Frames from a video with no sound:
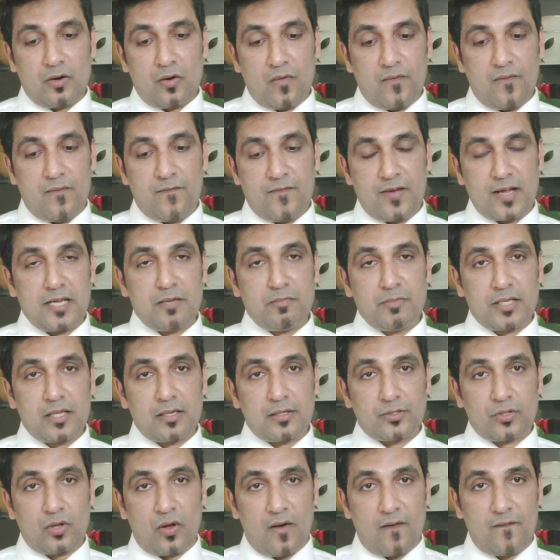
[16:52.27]

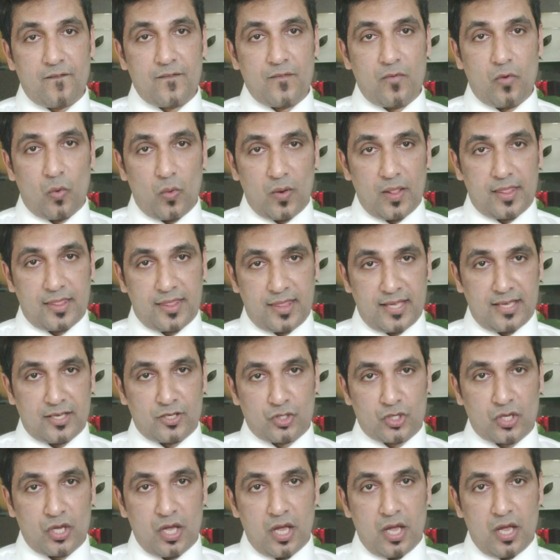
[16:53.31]
fundamentals of all
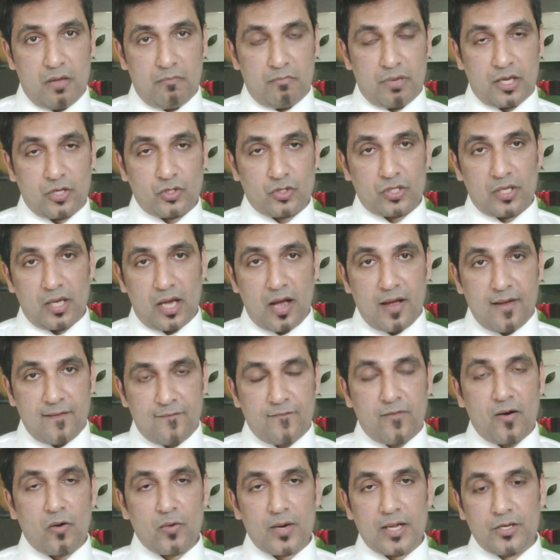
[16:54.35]
things, because I
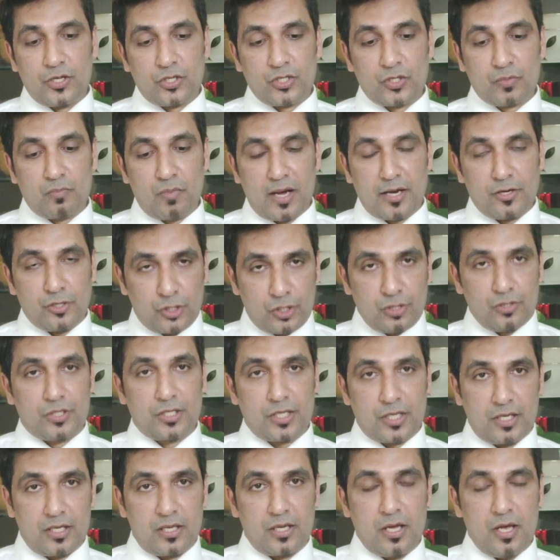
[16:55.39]
found it is my
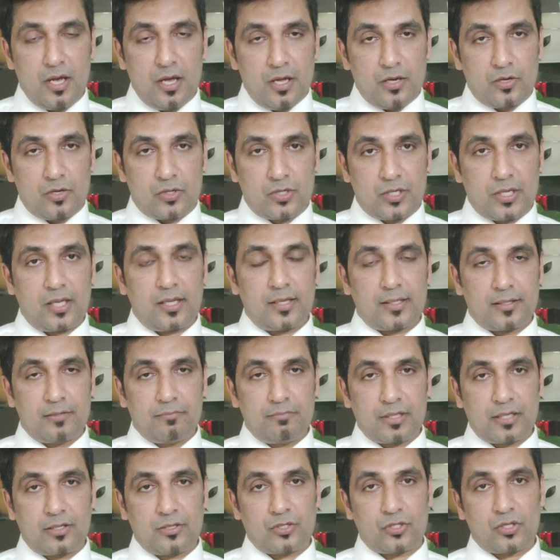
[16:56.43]
duty to tell you,
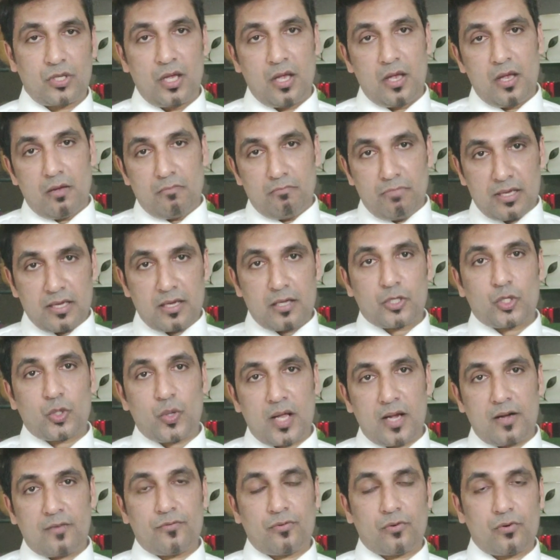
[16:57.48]
because being a
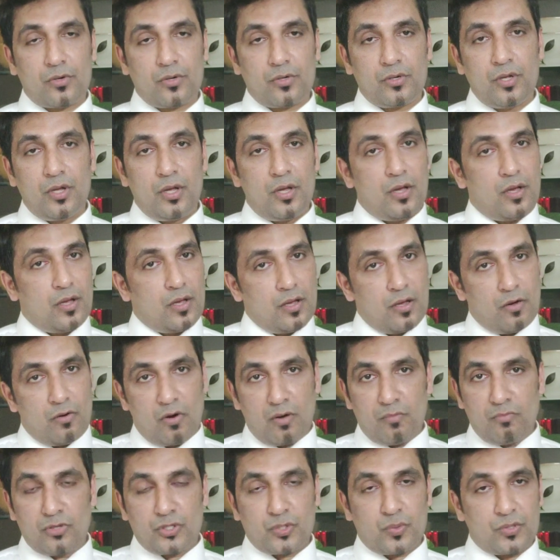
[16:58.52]
trainer for
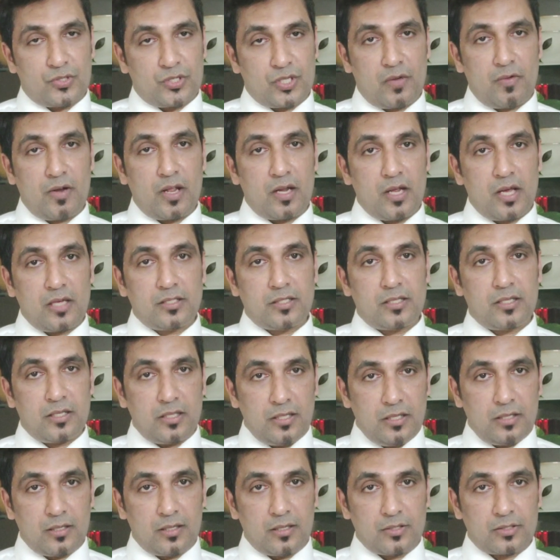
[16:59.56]
almost 17, 18
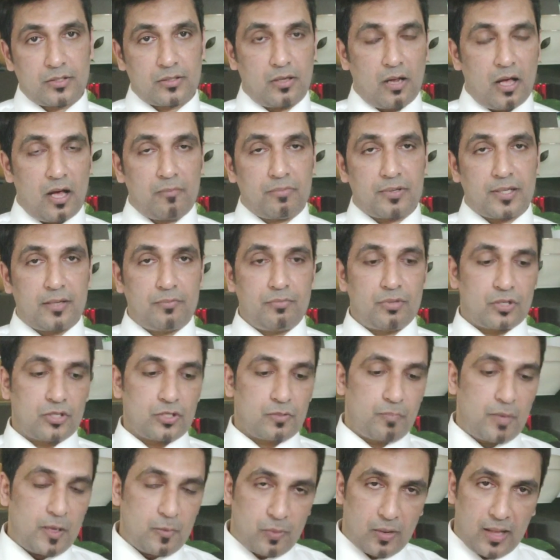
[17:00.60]
years globally, because
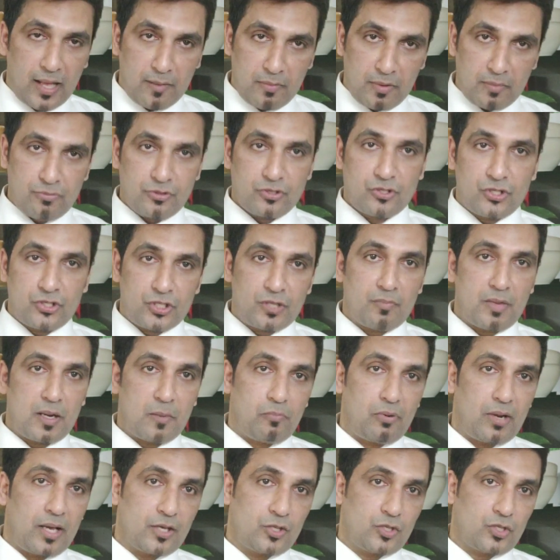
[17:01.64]
people have been positioned in
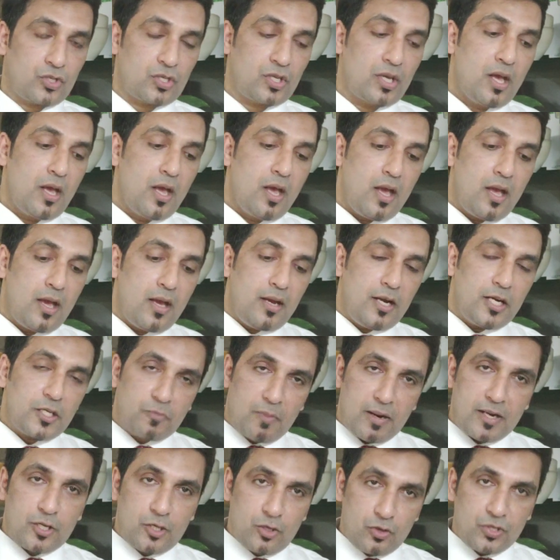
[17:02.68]
places, it's
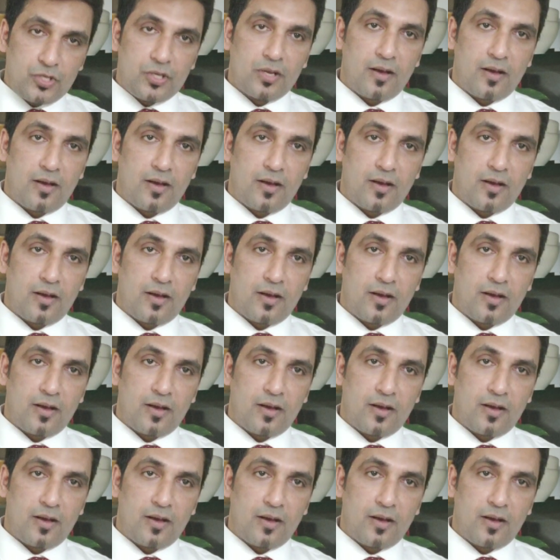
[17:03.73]
my duty, I